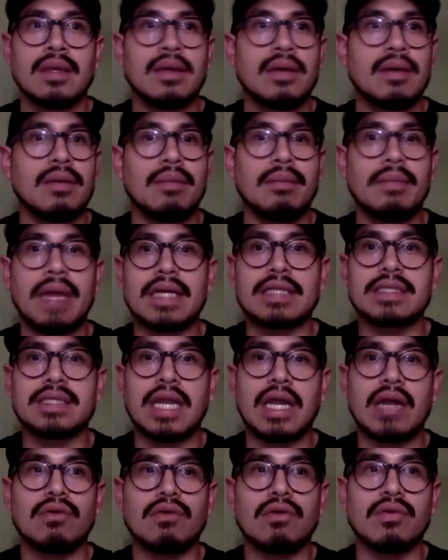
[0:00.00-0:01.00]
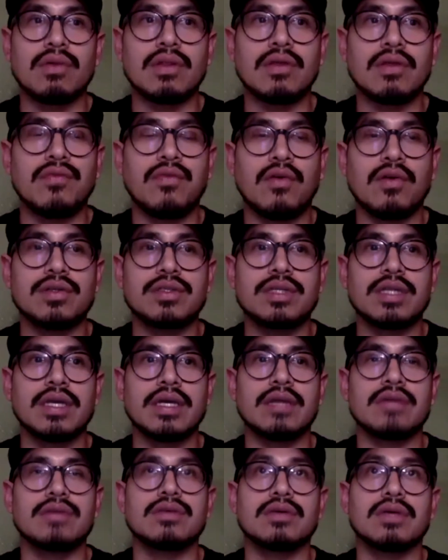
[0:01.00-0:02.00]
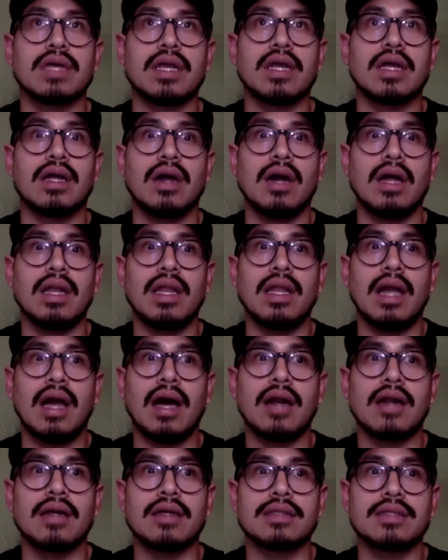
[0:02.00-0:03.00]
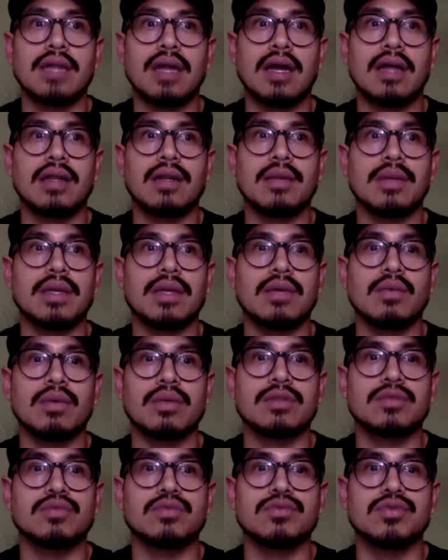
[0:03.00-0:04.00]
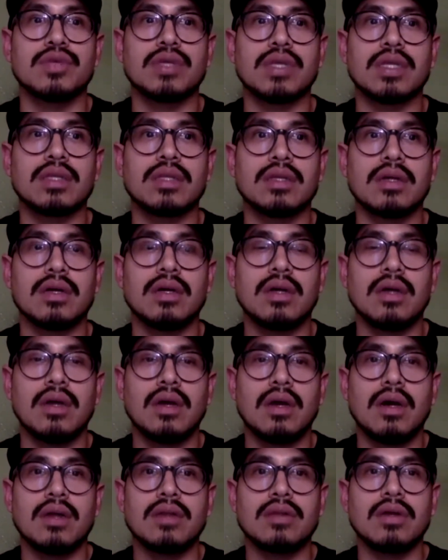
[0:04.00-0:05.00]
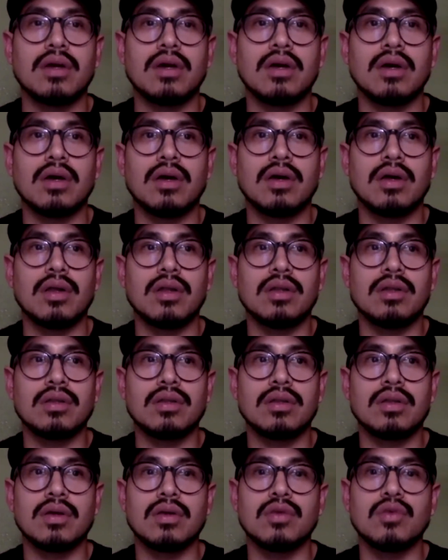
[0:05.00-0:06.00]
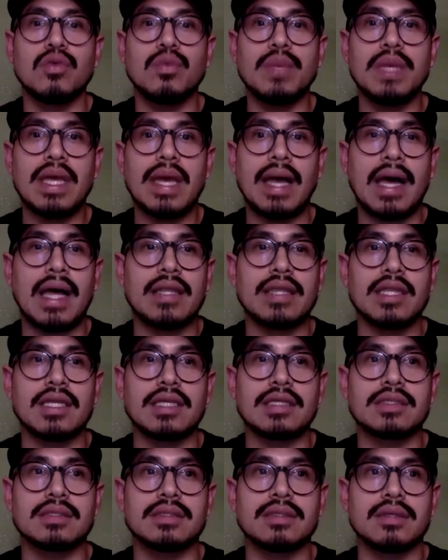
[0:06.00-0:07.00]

Max and I were really fortunate to get a lot of autonomy with treating the UB athletes.